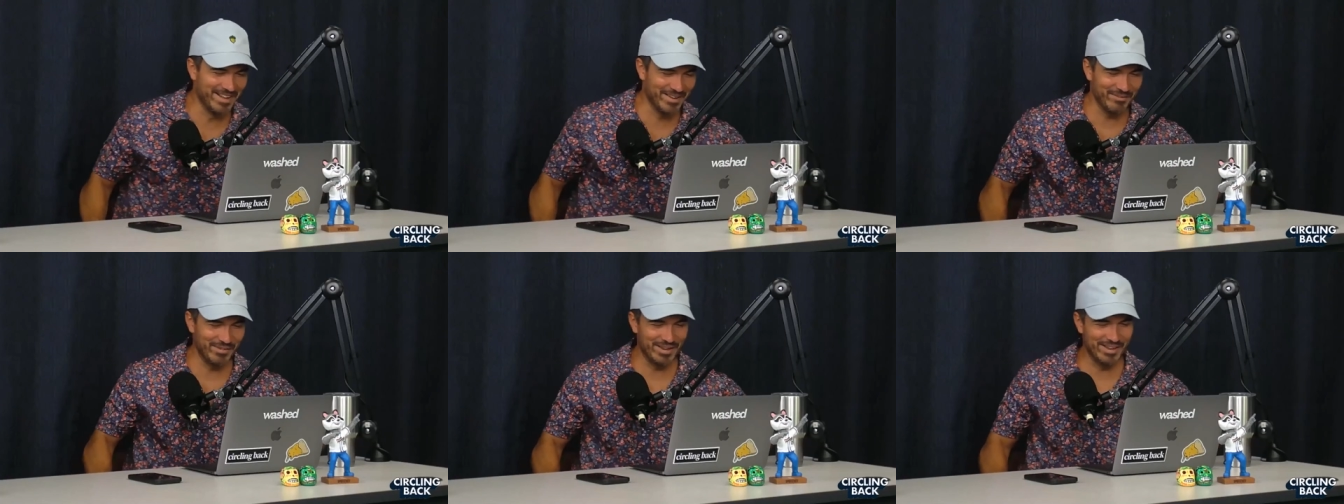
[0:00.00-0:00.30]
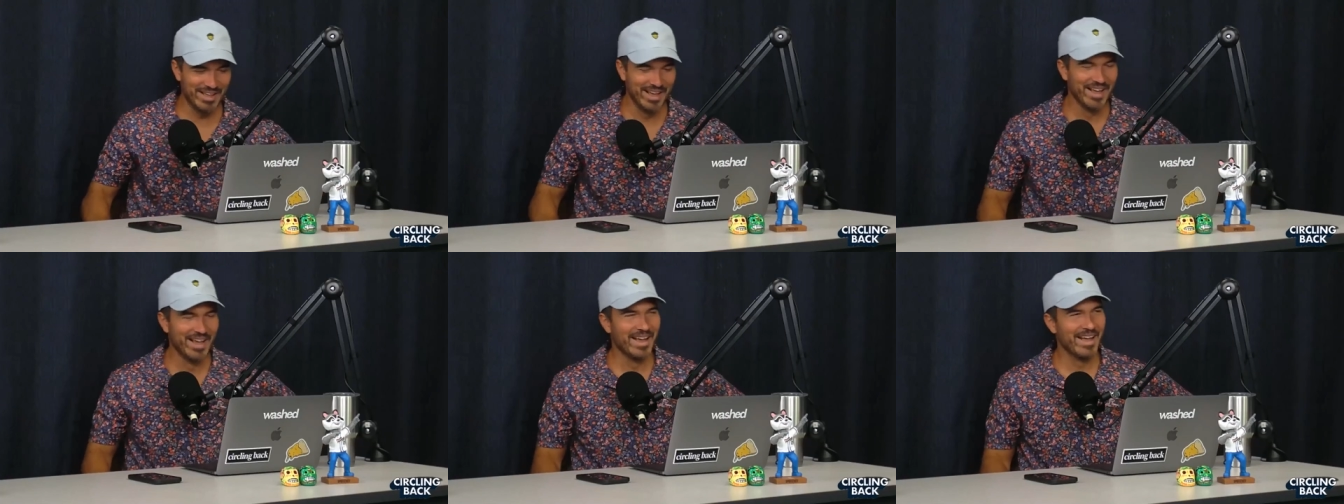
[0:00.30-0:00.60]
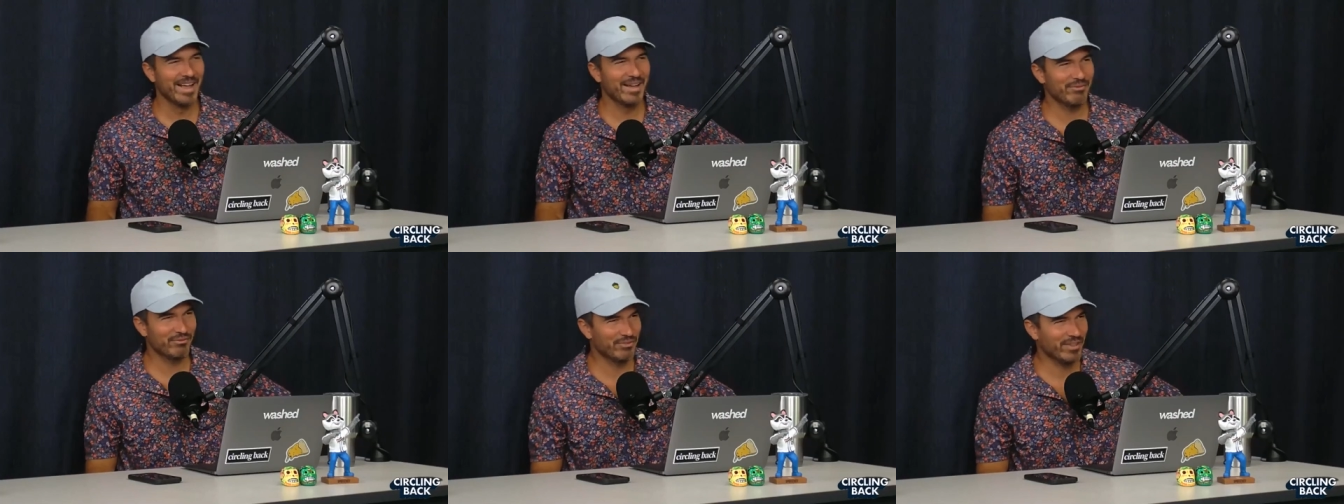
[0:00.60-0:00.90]
mean,
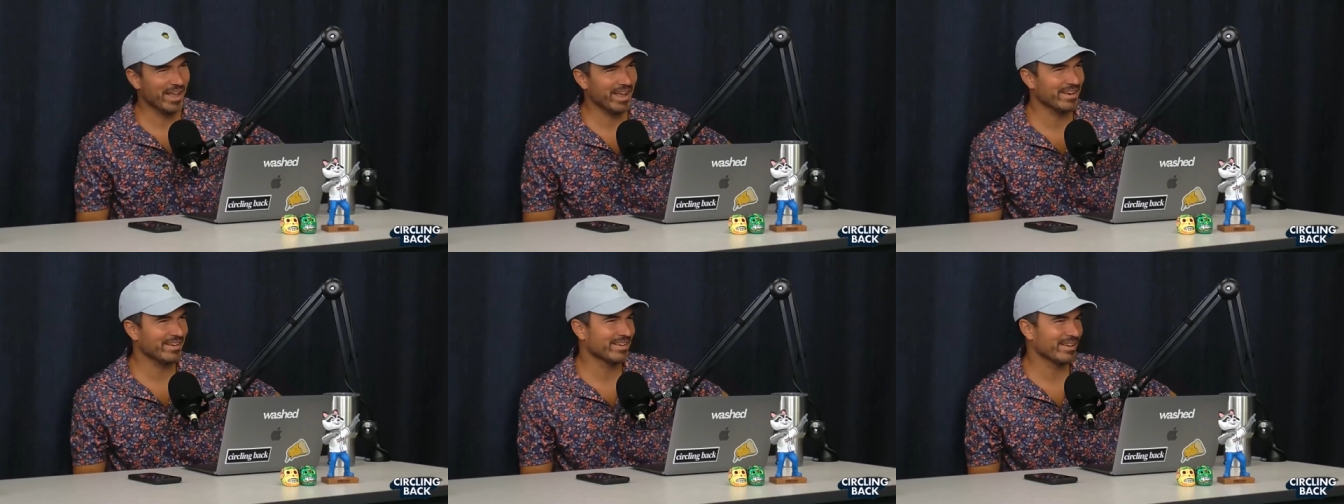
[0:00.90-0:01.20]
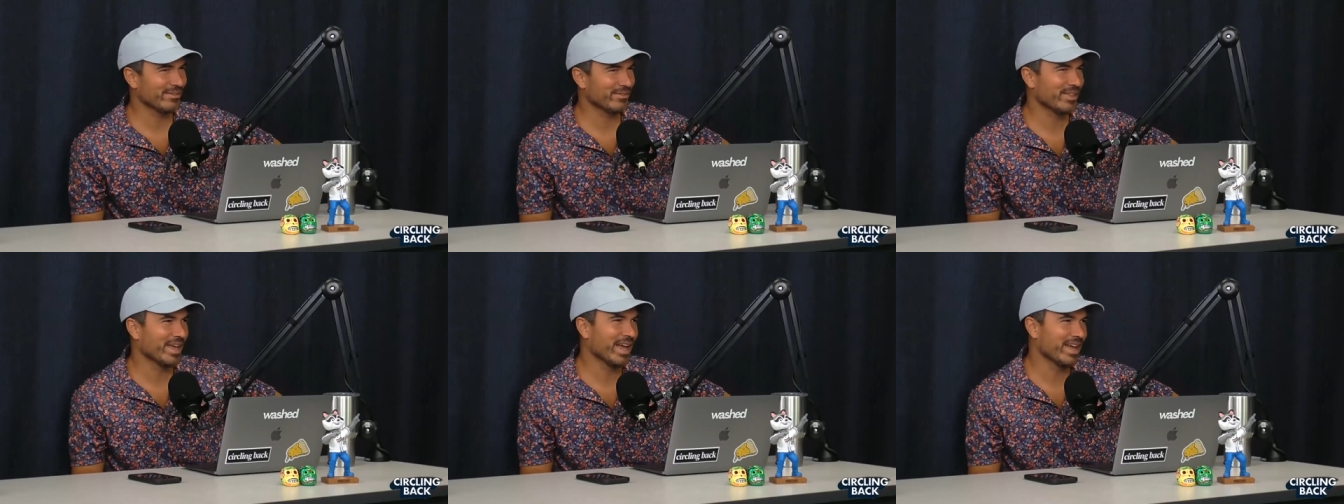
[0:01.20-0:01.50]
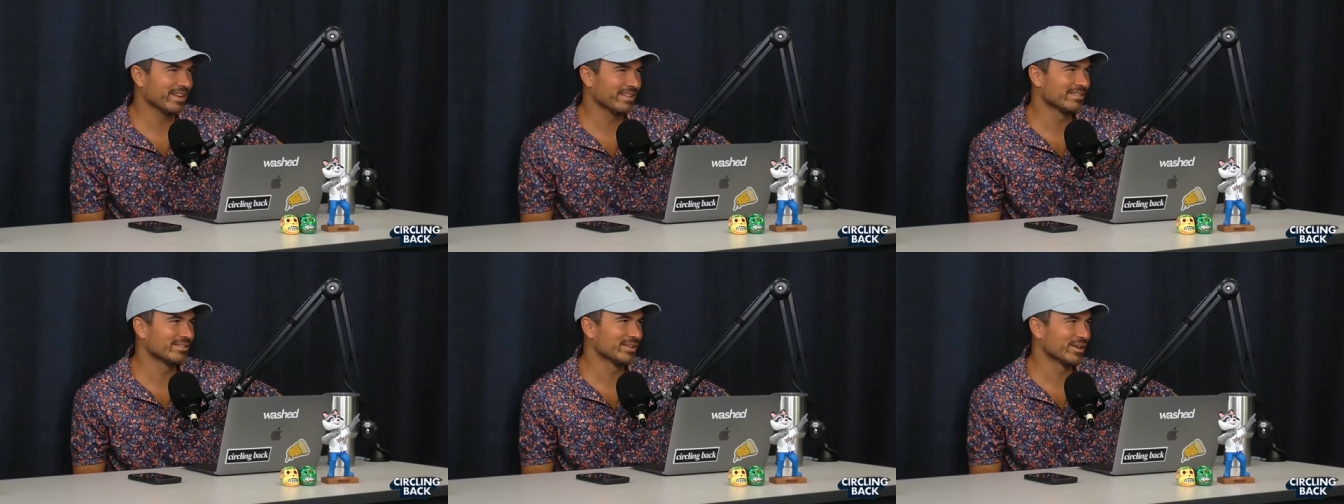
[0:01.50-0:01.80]
if that if
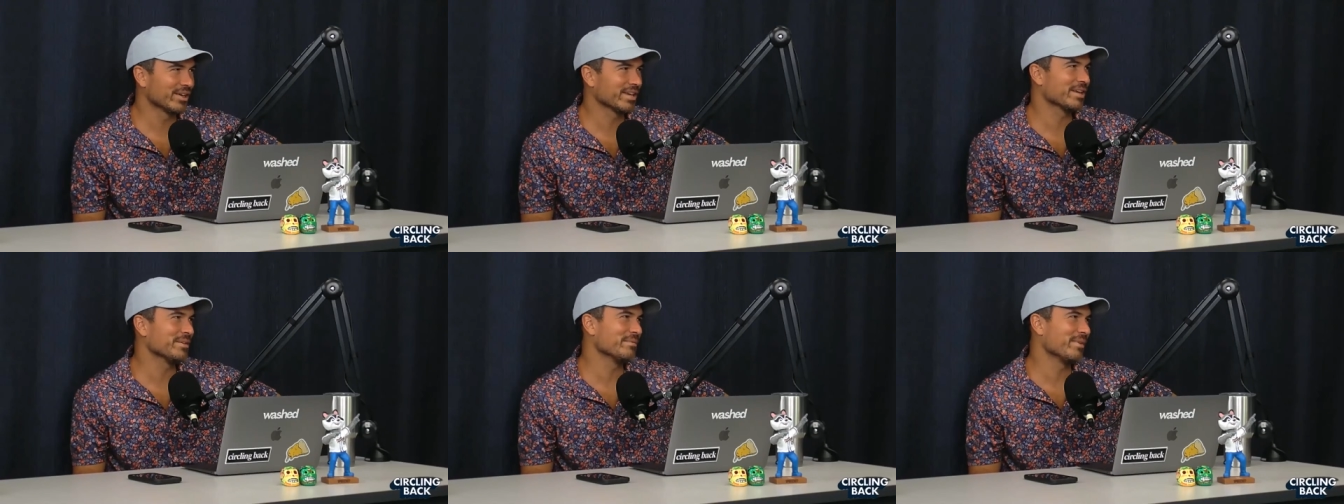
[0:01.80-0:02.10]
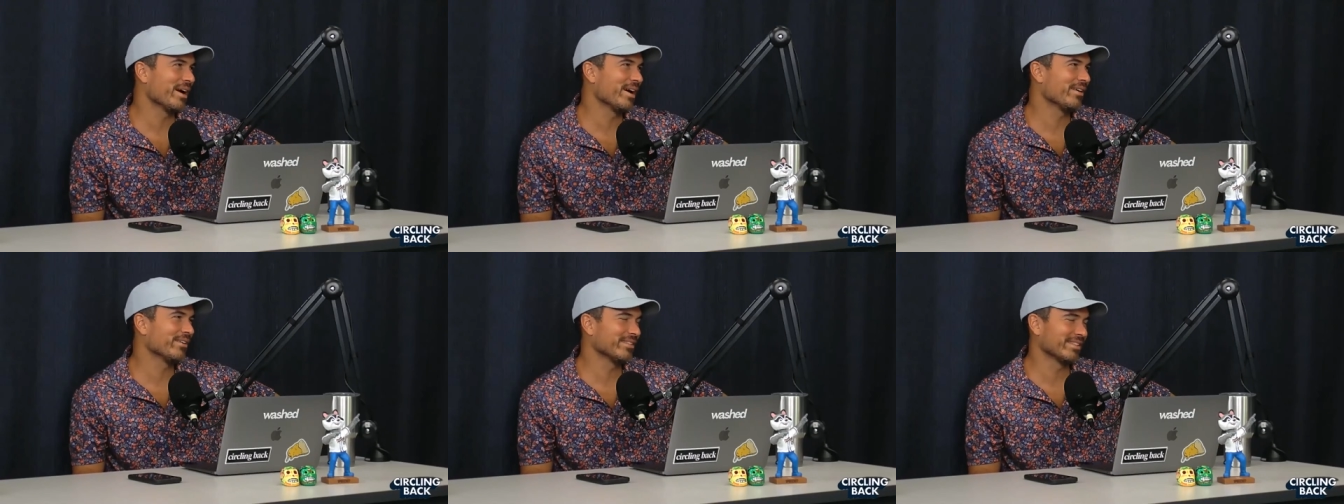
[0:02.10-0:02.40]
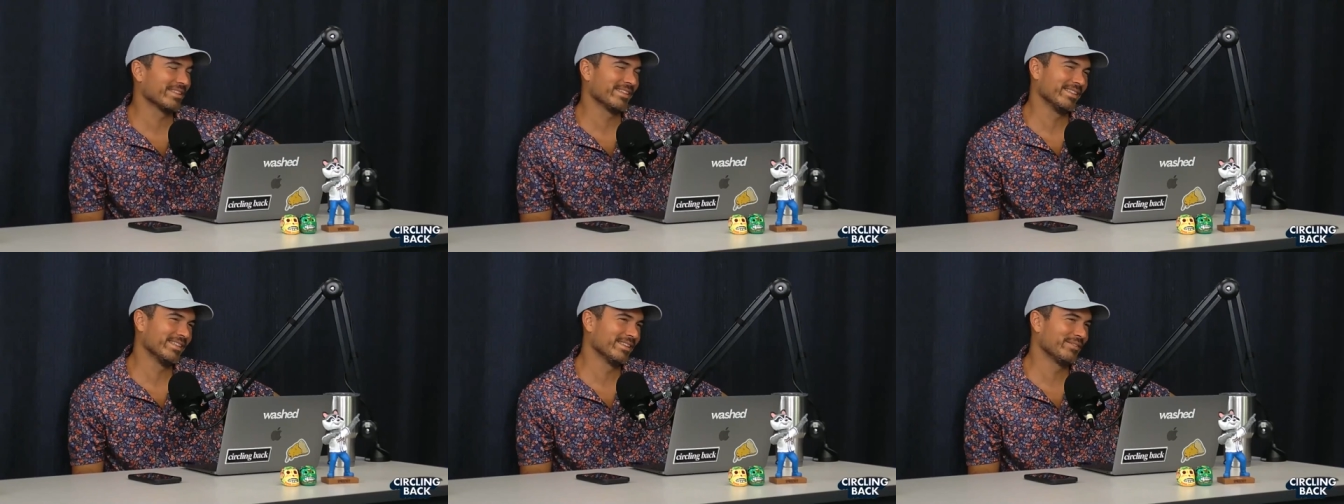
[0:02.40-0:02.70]
that took him out,
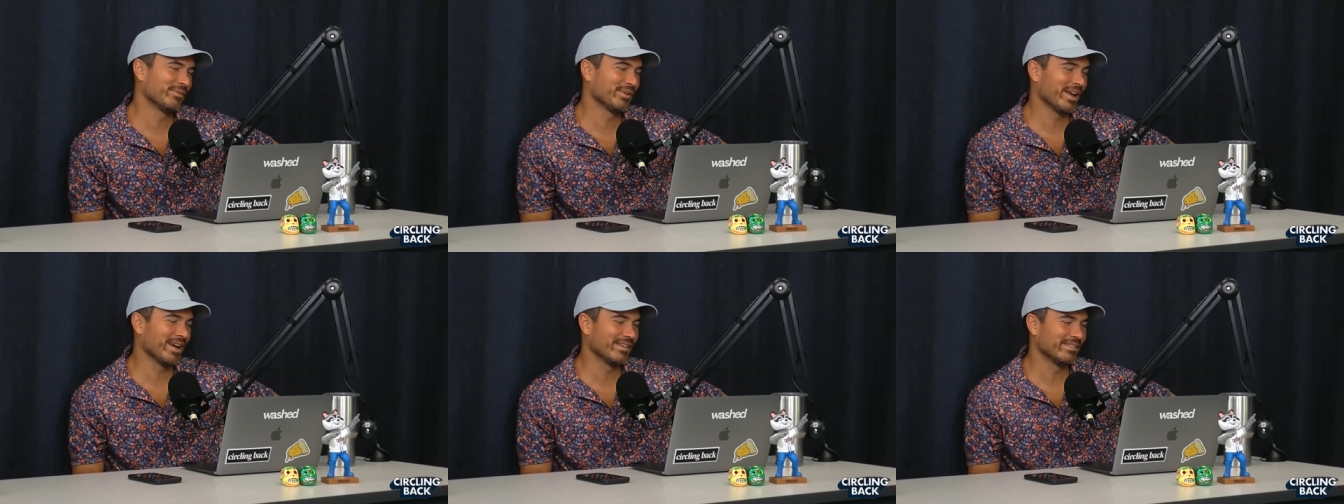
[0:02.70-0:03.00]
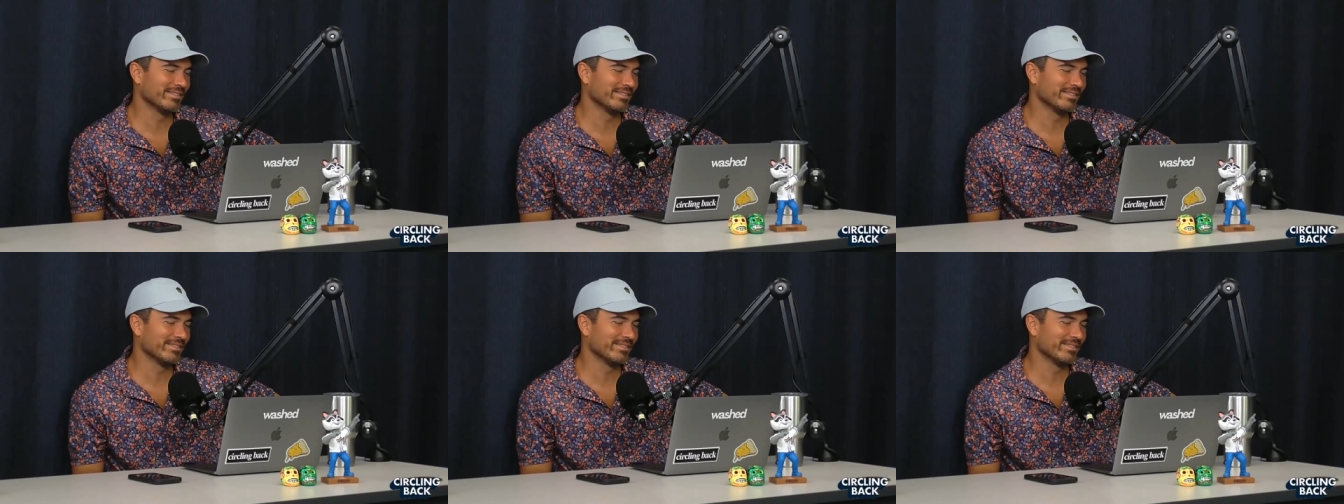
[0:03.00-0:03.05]
then we got